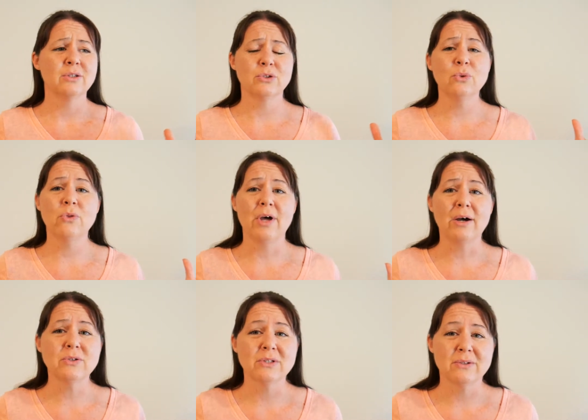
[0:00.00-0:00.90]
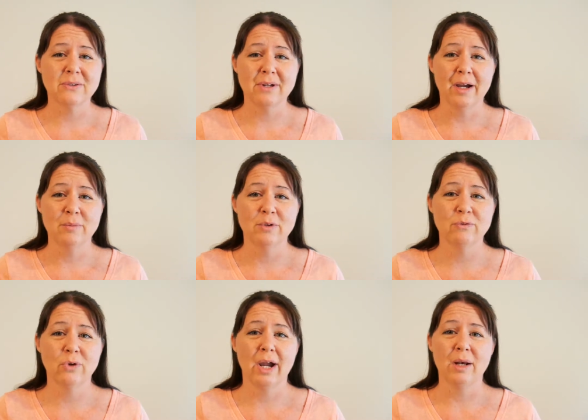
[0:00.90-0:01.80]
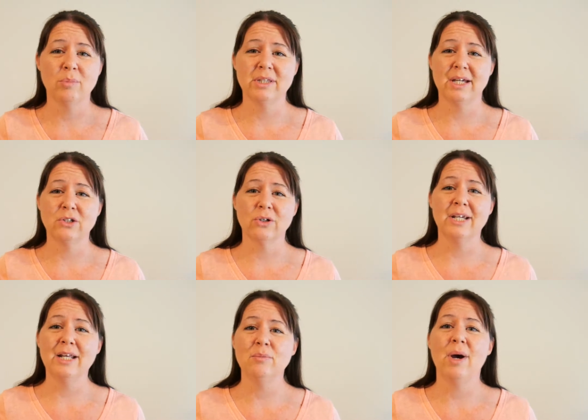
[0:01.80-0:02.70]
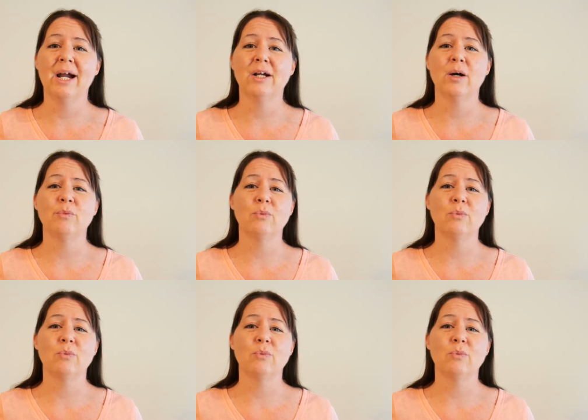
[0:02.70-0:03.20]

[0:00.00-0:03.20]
2,000th time you've tried, but that you're getting back up.